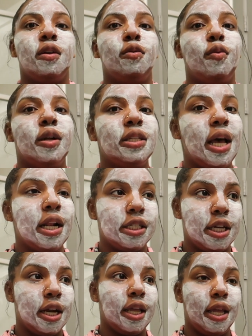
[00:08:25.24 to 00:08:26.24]
one towel
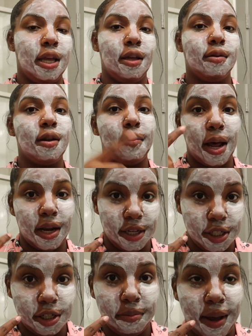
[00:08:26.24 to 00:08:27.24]
is gonna get
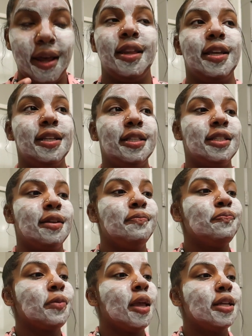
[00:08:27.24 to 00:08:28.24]
demolished by this.
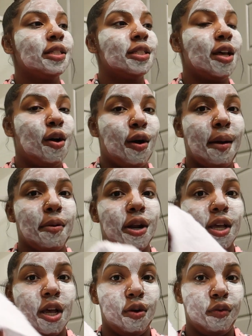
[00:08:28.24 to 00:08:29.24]
So I'm
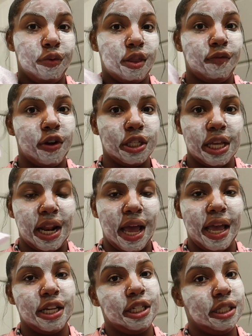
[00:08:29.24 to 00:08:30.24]
gonna go in with the first towel I
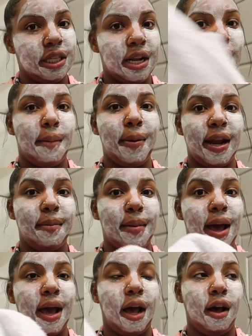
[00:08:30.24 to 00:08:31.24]
had just that I patted
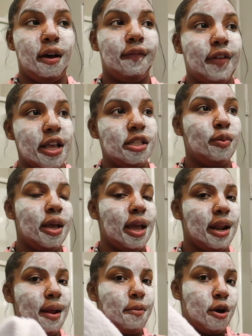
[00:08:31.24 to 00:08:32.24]
my face with,
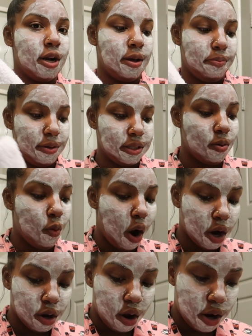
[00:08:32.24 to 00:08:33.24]
and I'm gonna put some
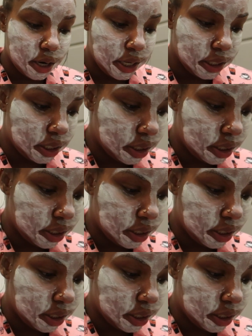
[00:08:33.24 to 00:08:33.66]
water on it.